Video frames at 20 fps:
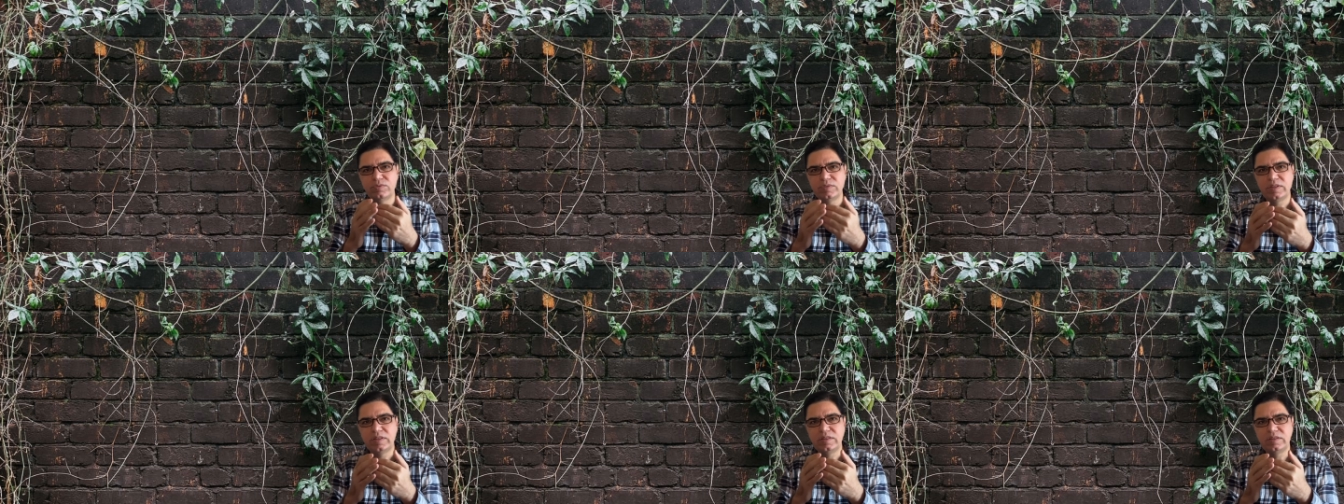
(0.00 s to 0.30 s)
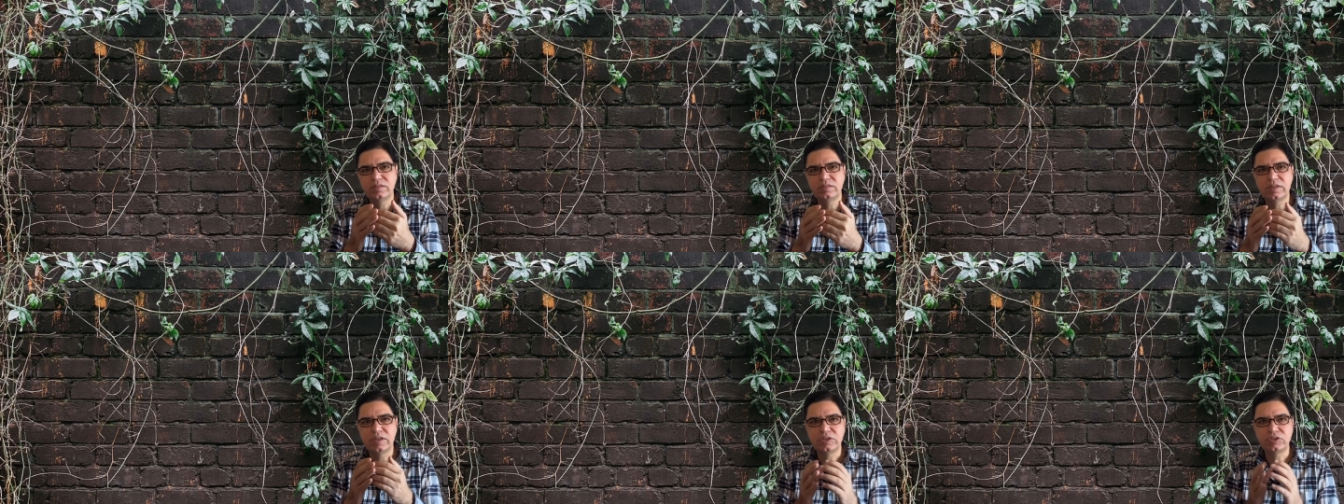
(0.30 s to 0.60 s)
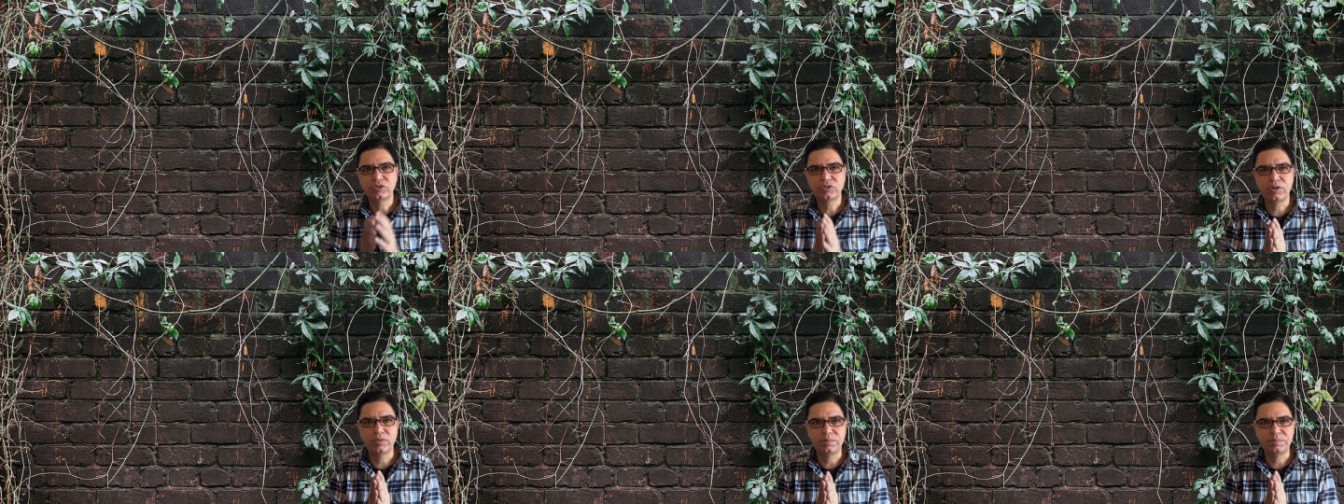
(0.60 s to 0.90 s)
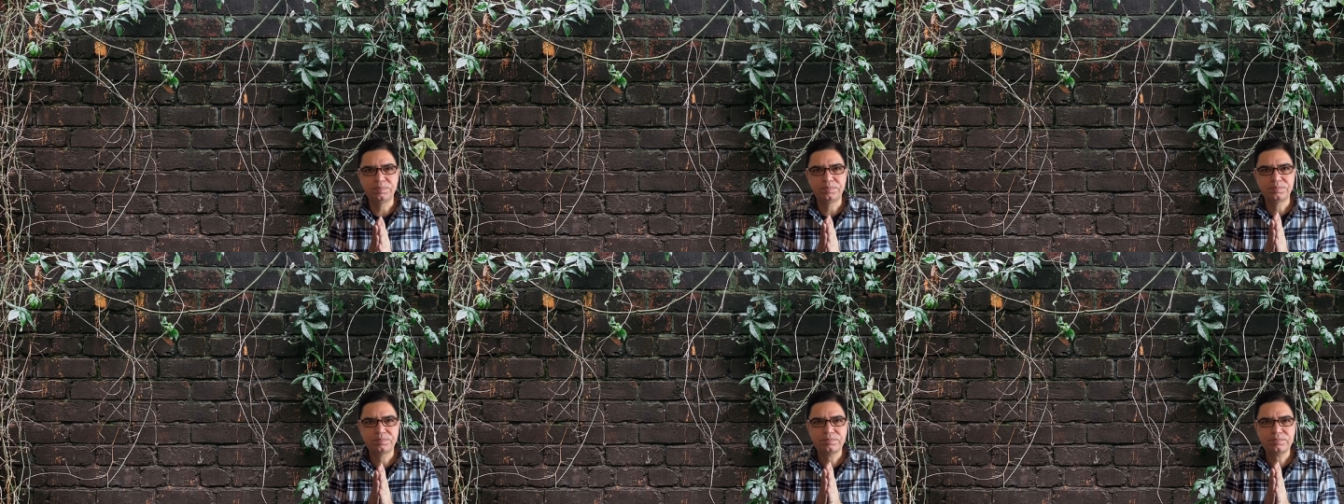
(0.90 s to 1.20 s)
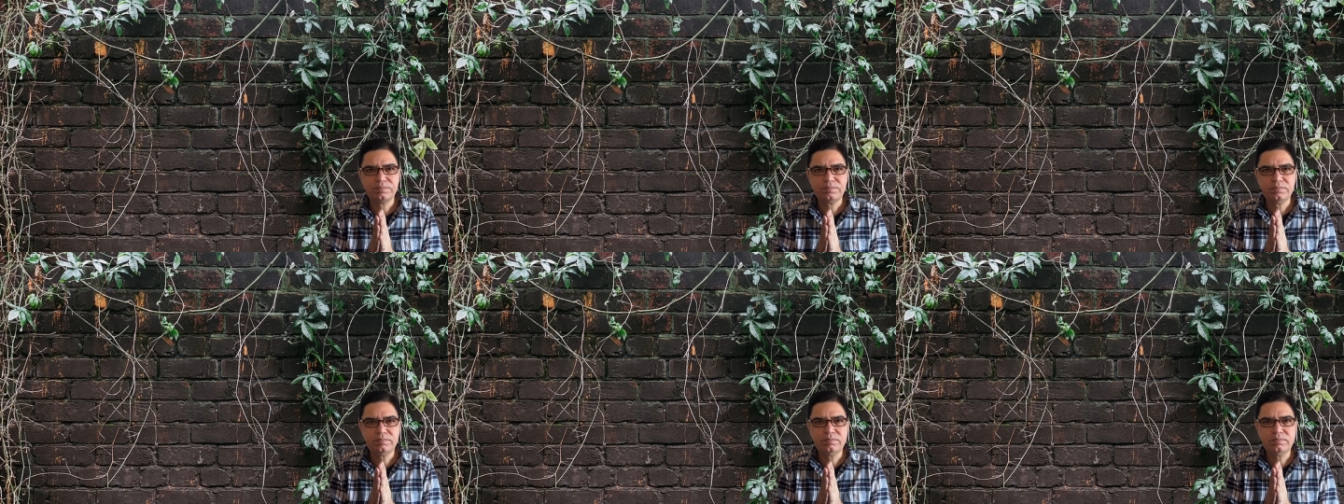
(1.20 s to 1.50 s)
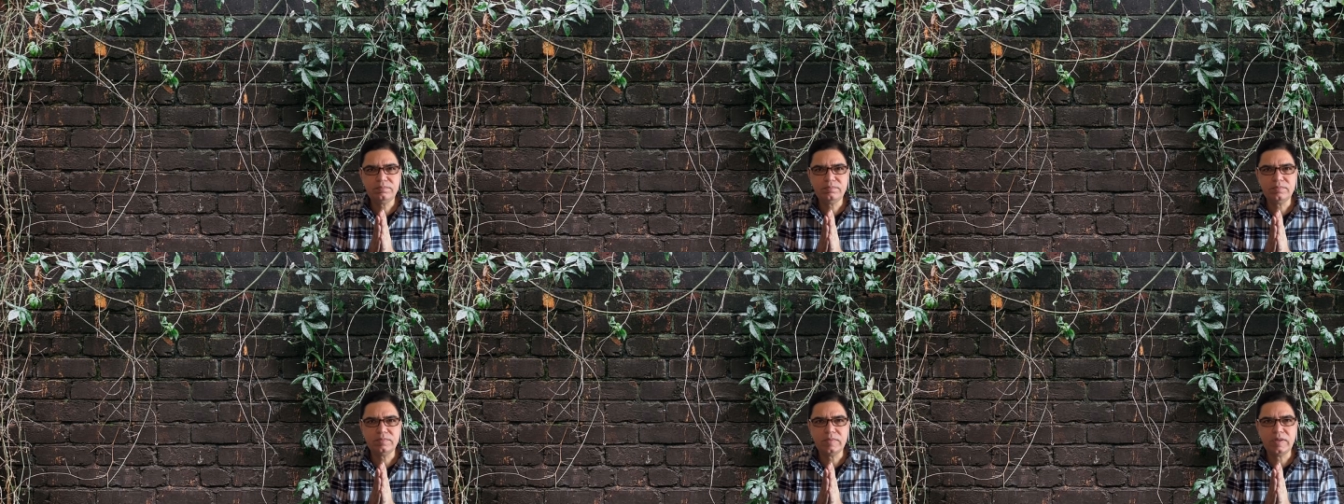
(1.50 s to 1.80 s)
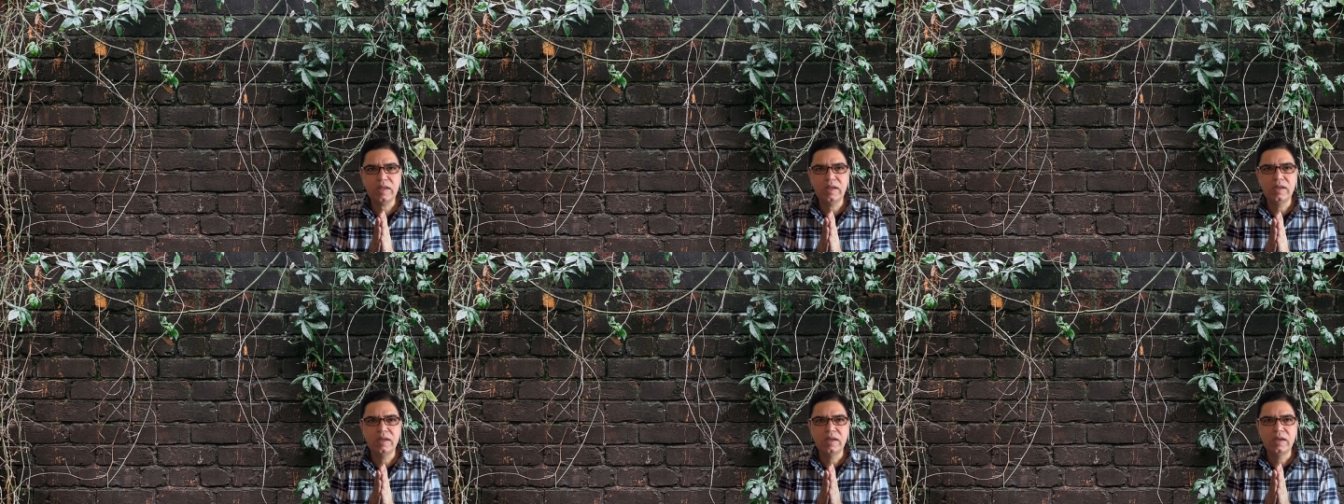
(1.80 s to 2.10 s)
within this age group.
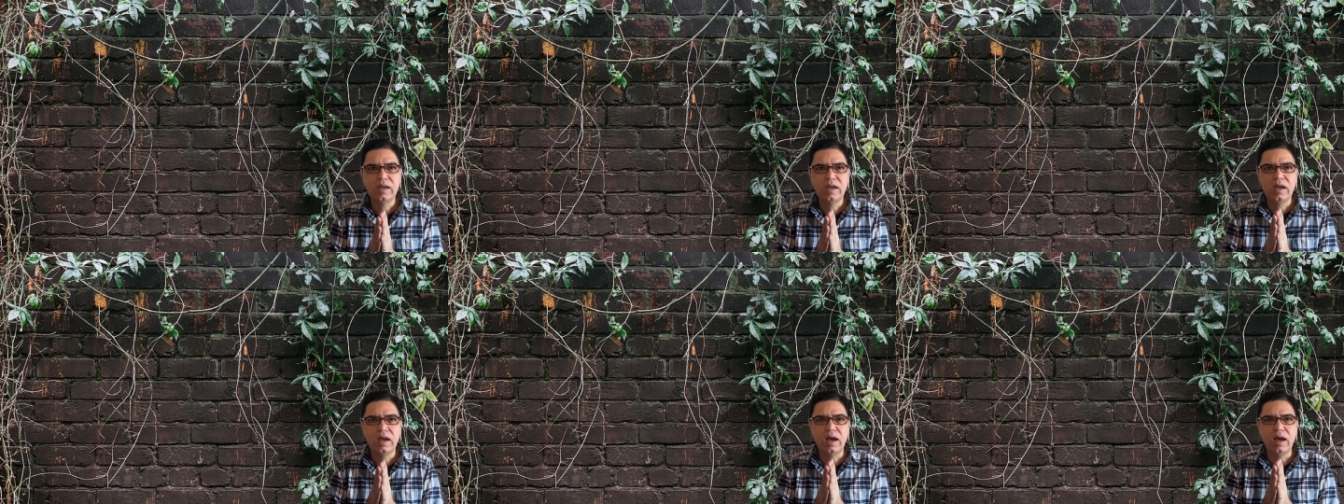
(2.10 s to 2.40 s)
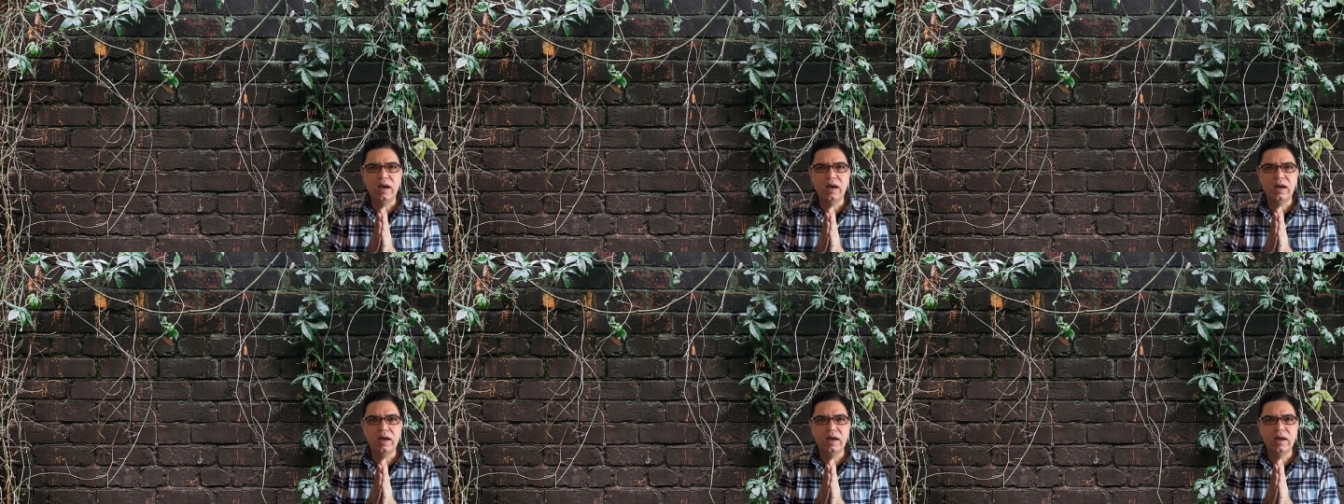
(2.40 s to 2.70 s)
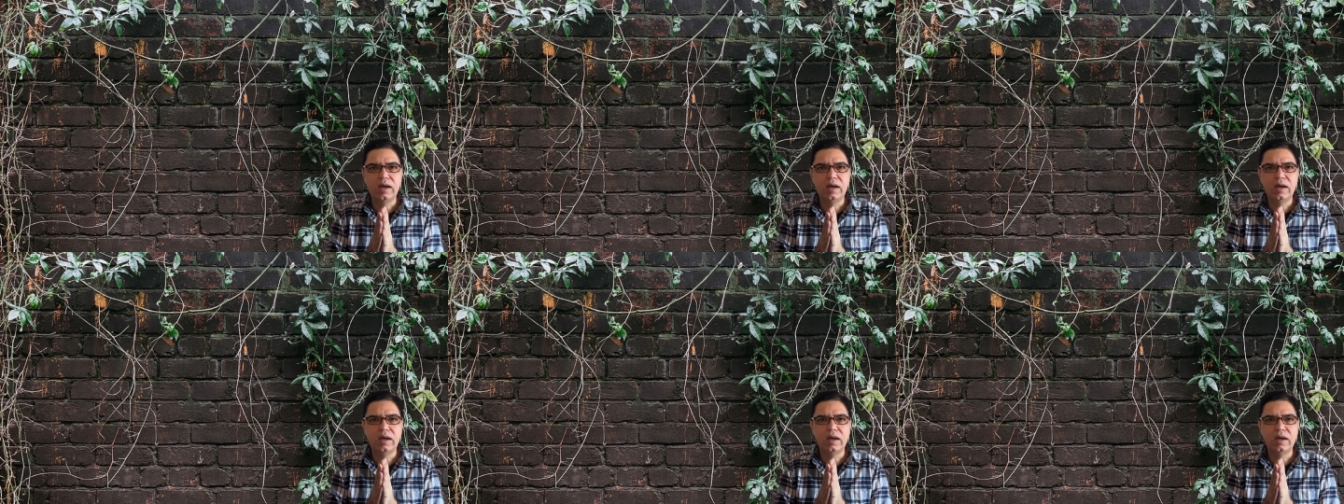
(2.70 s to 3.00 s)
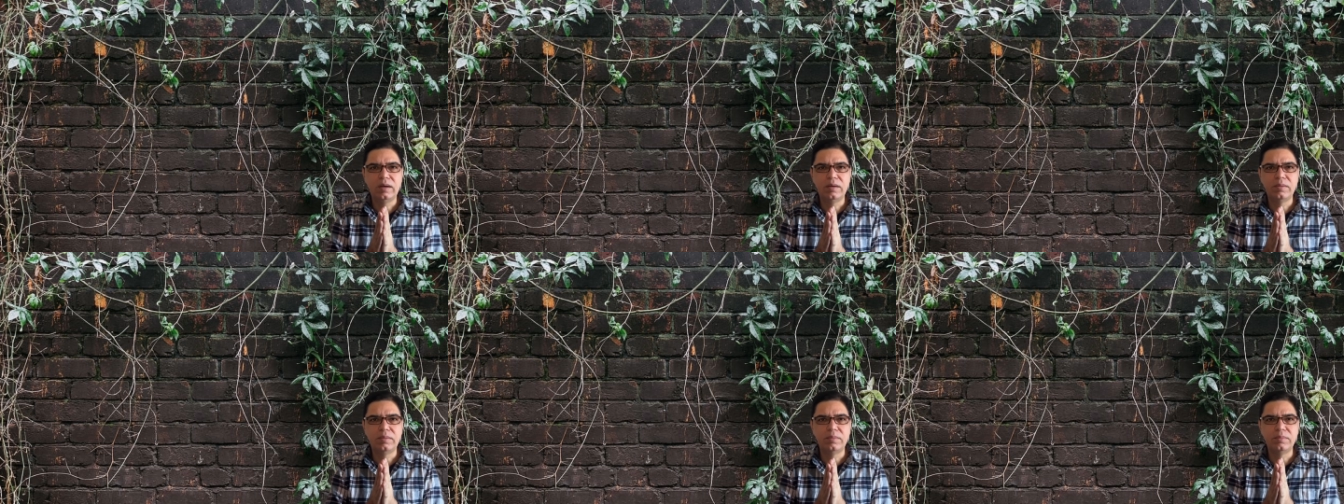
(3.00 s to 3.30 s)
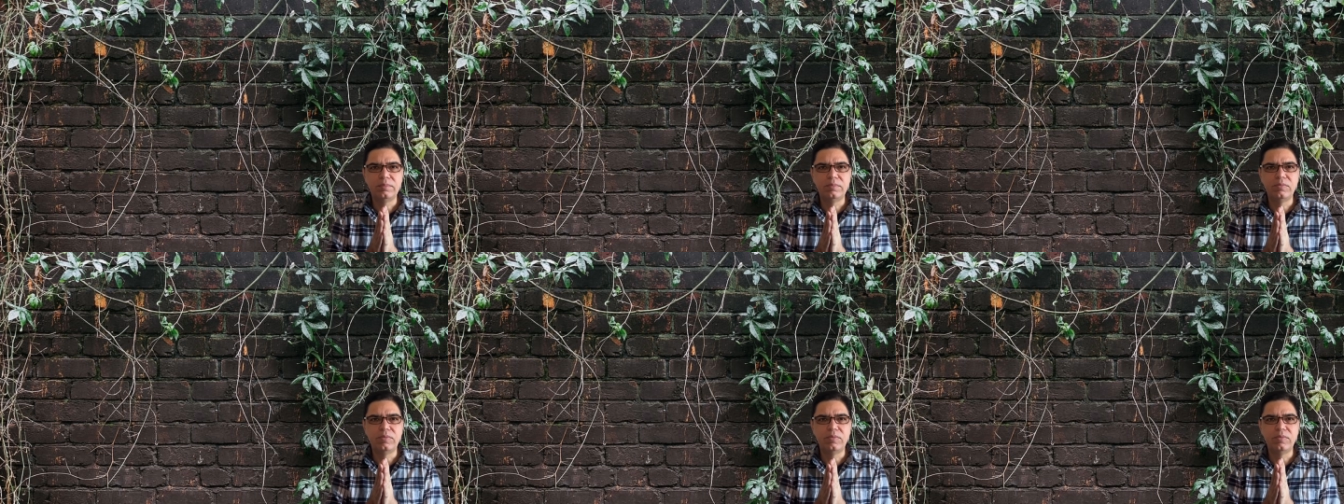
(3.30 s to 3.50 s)
Their